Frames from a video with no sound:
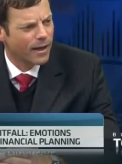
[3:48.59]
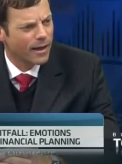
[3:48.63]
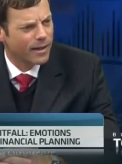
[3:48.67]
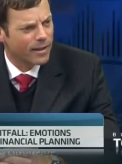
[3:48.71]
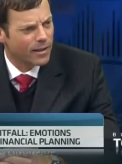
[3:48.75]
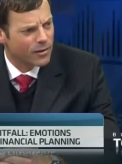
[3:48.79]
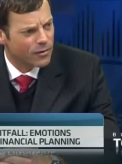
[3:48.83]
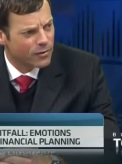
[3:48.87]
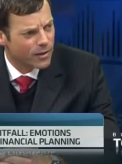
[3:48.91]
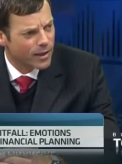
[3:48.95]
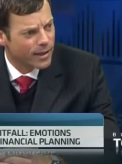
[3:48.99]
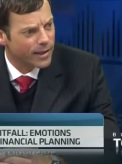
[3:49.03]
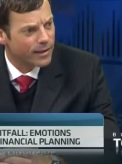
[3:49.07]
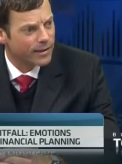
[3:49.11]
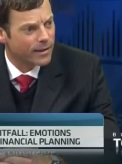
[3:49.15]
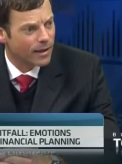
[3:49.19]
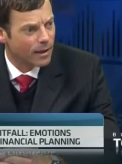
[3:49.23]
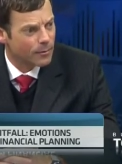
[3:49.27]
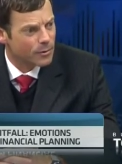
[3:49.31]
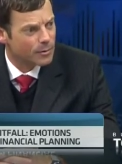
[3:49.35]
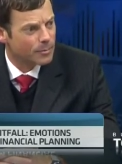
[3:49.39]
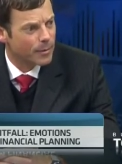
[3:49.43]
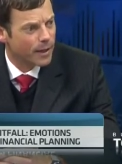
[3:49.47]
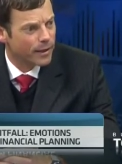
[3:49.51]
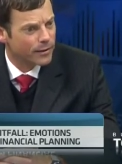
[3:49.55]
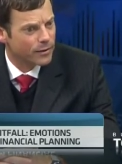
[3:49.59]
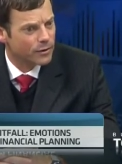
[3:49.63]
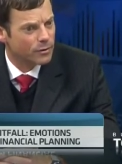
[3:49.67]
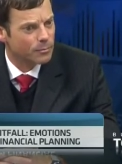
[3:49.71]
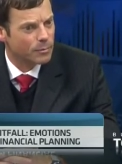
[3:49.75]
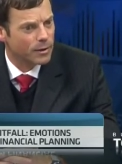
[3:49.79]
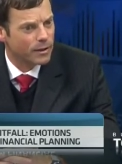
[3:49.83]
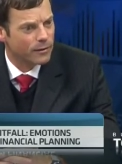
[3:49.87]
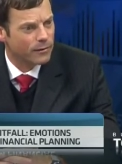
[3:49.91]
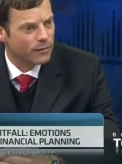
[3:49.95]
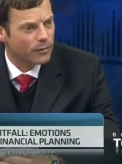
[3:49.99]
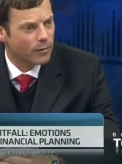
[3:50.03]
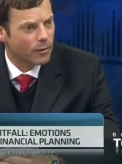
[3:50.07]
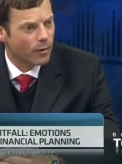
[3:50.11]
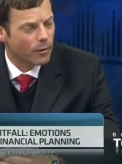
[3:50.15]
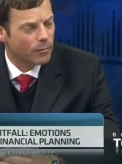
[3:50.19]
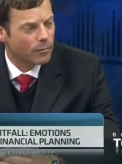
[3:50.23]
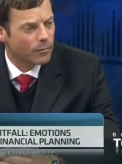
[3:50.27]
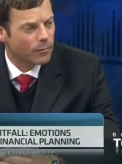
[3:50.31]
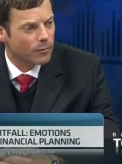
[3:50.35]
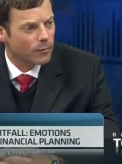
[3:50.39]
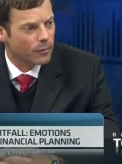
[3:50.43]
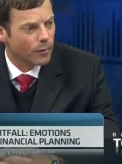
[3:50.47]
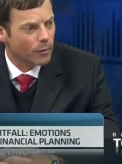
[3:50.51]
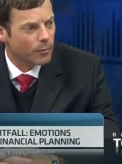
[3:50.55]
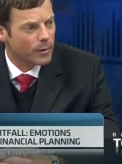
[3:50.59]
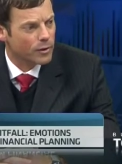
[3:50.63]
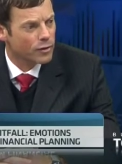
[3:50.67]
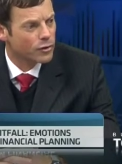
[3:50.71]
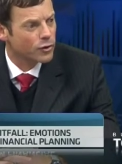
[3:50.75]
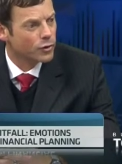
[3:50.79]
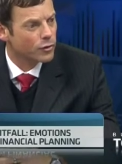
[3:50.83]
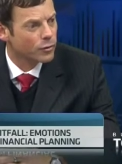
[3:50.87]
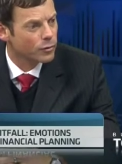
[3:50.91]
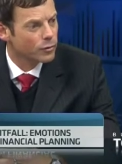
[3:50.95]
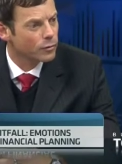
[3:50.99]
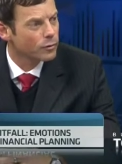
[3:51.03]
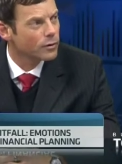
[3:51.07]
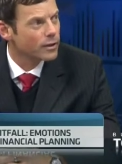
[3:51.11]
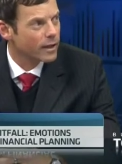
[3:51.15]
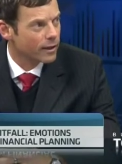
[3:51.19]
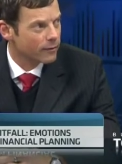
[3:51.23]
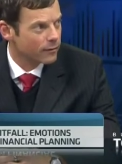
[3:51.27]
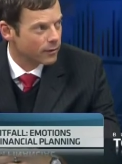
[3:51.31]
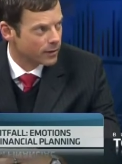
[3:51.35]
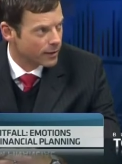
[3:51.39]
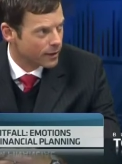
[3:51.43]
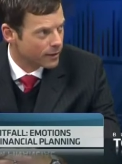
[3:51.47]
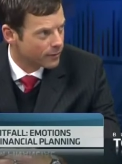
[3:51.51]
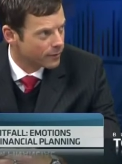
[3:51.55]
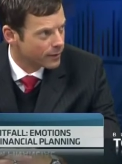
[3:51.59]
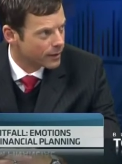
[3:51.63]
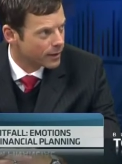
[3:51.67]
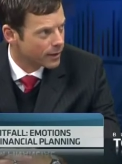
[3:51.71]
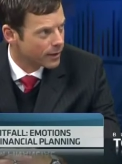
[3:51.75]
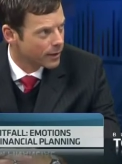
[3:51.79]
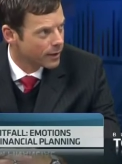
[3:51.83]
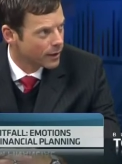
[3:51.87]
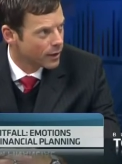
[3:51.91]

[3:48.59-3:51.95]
And it really, it comes back to me from, from a school level even,